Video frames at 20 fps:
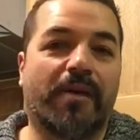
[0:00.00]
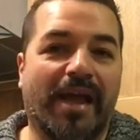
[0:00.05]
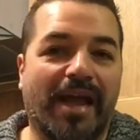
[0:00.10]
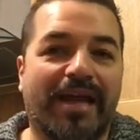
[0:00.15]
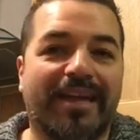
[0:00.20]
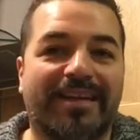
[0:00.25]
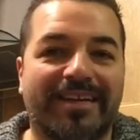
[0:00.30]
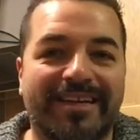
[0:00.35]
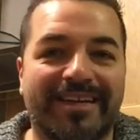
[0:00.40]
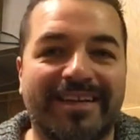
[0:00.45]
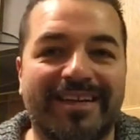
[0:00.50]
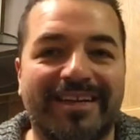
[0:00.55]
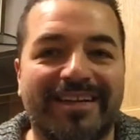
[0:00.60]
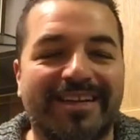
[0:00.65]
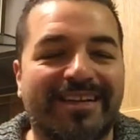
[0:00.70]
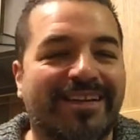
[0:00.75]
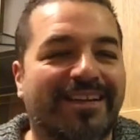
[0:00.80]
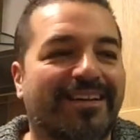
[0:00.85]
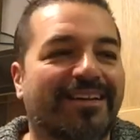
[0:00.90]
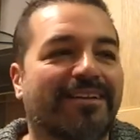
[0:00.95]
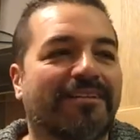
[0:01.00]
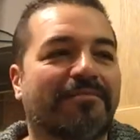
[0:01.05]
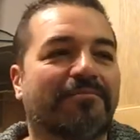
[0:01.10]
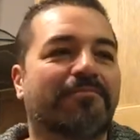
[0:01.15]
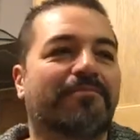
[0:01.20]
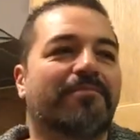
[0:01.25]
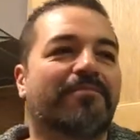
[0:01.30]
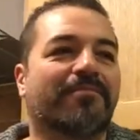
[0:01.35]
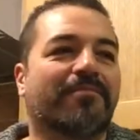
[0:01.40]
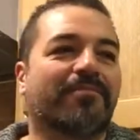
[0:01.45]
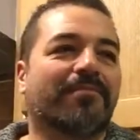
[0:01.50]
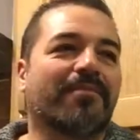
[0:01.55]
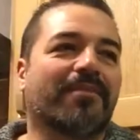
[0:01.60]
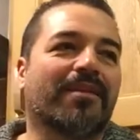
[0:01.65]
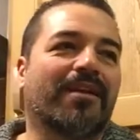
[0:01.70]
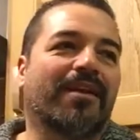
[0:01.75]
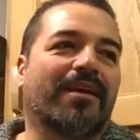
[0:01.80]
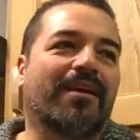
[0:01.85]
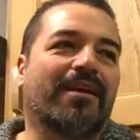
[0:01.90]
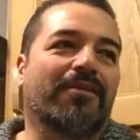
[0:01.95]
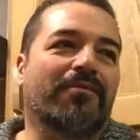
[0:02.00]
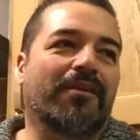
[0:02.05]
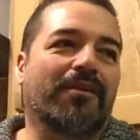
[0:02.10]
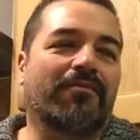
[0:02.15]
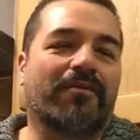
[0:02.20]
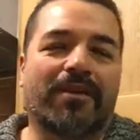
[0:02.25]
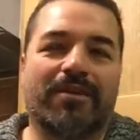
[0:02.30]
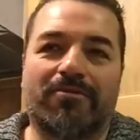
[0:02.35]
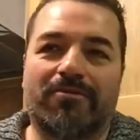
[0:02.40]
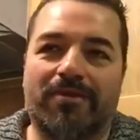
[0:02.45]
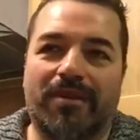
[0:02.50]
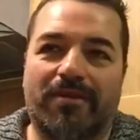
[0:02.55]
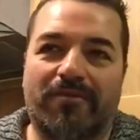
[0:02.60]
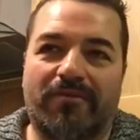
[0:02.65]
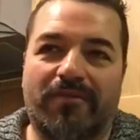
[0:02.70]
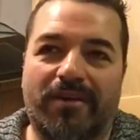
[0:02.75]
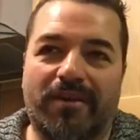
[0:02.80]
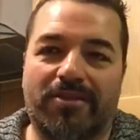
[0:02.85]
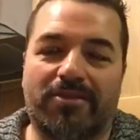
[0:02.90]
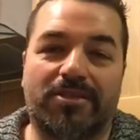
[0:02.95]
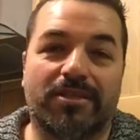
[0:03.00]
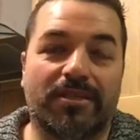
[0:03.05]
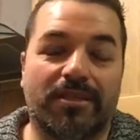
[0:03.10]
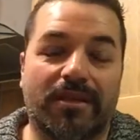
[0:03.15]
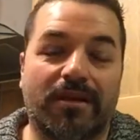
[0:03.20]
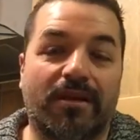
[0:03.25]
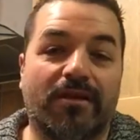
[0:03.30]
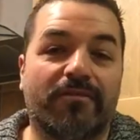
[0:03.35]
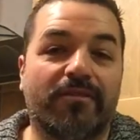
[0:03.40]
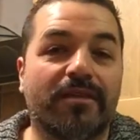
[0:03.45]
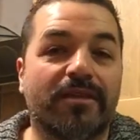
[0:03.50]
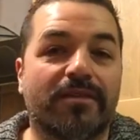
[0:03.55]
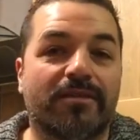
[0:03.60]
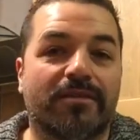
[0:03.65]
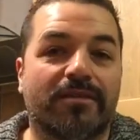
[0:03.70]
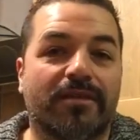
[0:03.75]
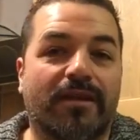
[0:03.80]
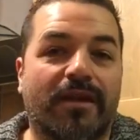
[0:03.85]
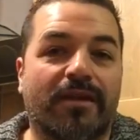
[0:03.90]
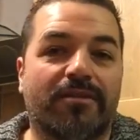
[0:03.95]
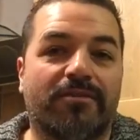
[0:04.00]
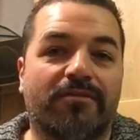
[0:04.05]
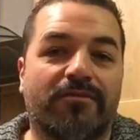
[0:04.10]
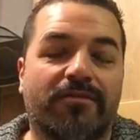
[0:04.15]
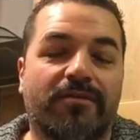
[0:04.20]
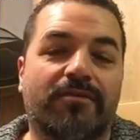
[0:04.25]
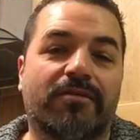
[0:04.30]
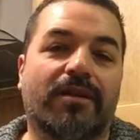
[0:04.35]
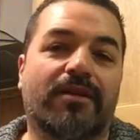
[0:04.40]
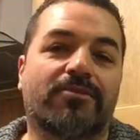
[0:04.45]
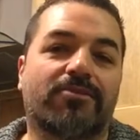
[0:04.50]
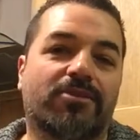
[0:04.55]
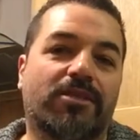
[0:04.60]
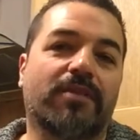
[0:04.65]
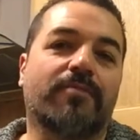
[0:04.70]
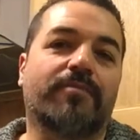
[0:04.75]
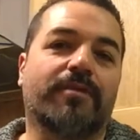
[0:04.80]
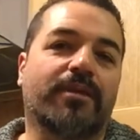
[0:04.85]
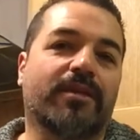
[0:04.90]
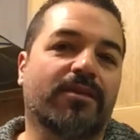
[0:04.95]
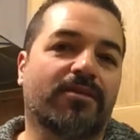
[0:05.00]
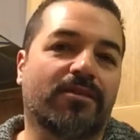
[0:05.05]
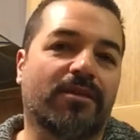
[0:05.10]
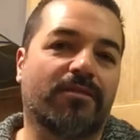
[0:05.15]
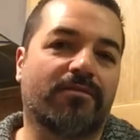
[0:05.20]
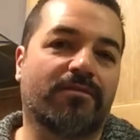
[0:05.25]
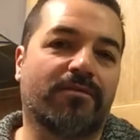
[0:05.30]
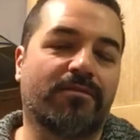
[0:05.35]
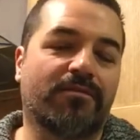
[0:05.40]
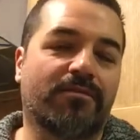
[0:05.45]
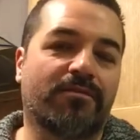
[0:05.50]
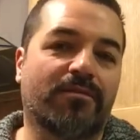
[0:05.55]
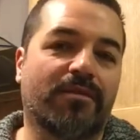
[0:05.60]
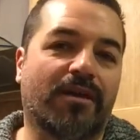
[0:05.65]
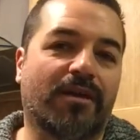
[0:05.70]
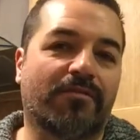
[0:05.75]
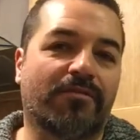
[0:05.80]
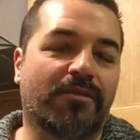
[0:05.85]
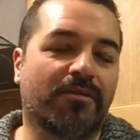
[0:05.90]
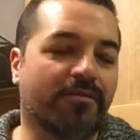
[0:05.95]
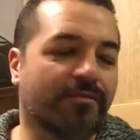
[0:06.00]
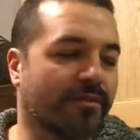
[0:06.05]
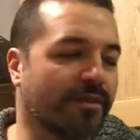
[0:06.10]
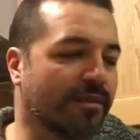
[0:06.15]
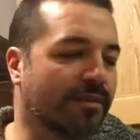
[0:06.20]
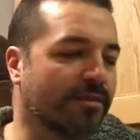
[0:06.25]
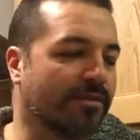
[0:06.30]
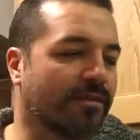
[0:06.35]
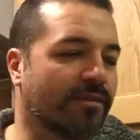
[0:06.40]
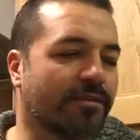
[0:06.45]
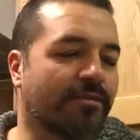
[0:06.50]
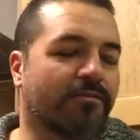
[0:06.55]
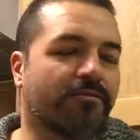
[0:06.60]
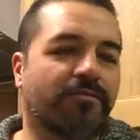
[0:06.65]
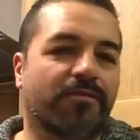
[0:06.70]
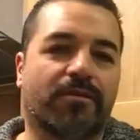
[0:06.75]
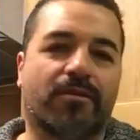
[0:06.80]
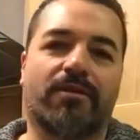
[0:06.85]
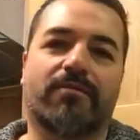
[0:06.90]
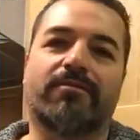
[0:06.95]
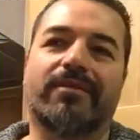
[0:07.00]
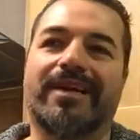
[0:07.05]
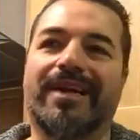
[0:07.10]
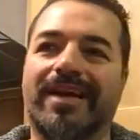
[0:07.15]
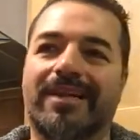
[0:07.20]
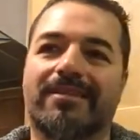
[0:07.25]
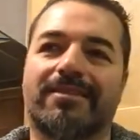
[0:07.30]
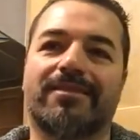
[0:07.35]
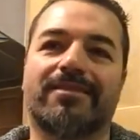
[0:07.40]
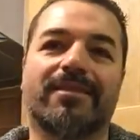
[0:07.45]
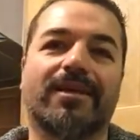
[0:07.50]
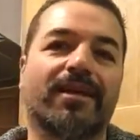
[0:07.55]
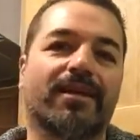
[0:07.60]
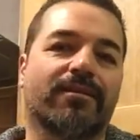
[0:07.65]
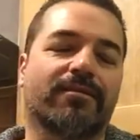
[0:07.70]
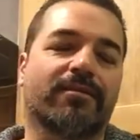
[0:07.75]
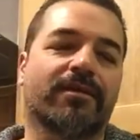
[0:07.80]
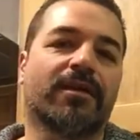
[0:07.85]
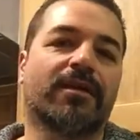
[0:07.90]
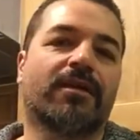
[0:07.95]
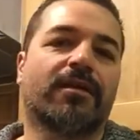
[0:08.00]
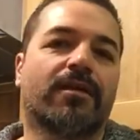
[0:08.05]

bed um, I've, I've, had all that fasting then I've eaten and then you feel that sleepiness after you, after you've eaten and you feel like relaxing down